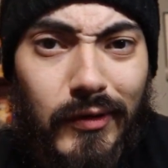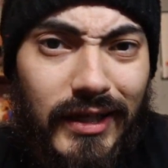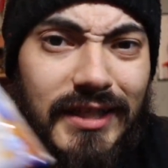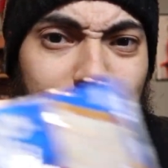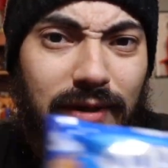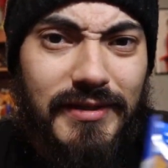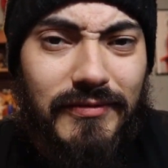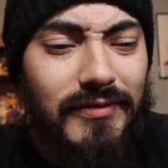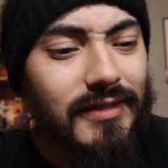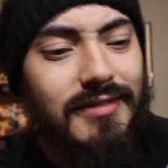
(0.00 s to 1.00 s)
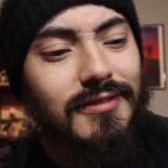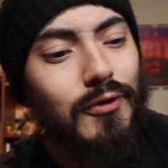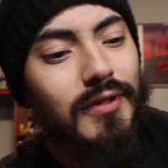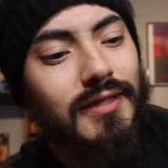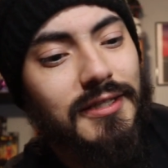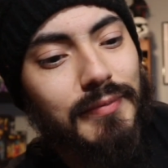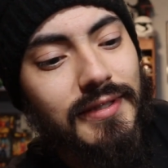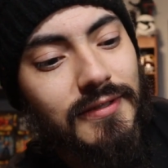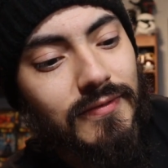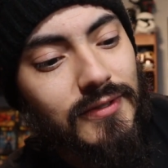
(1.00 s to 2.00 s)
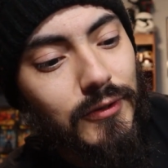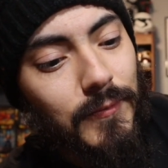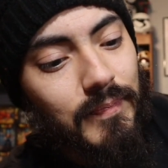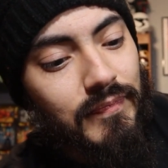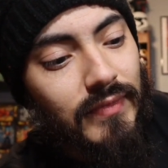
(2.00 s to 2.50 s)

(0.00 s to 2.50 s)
Inexpensive. Let's just go with inexpensive. So,